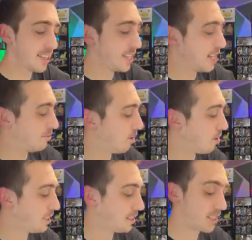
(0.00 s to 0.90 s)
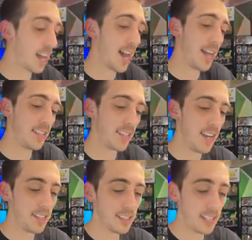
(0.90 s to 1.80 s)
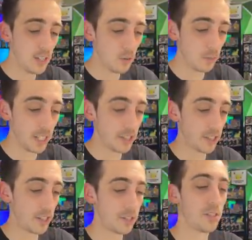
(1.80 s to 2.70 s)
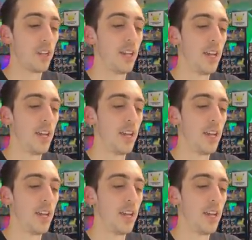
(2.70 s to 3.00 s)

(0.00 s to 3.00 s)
the Evolving Skies single blisters